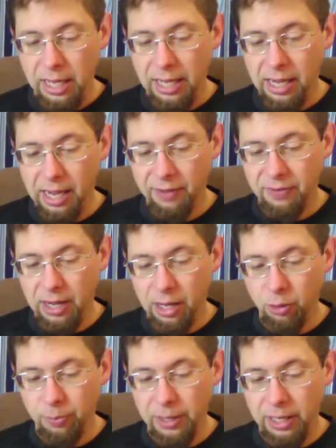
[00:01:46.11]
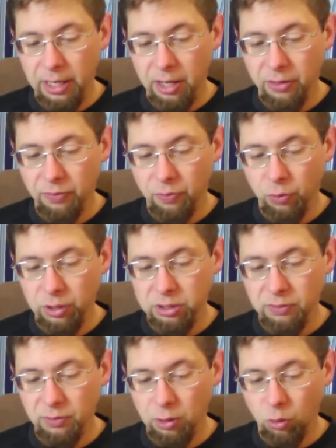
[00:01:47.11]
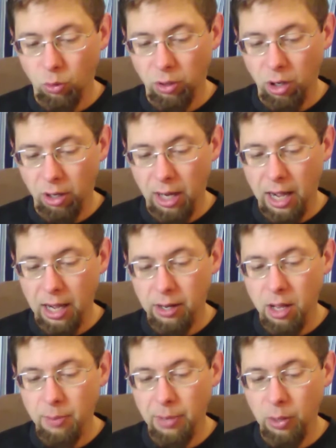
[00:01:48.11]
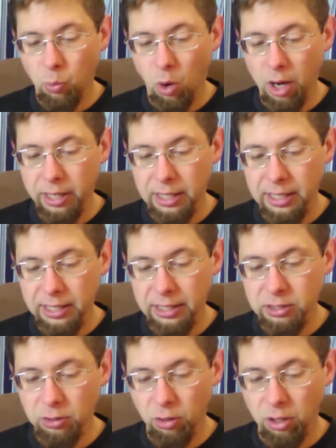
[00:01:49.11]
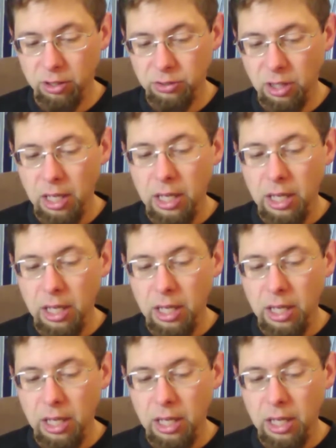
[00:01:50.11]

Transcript: and have not obeyed the voice of the Lord our God, by walking in his laws,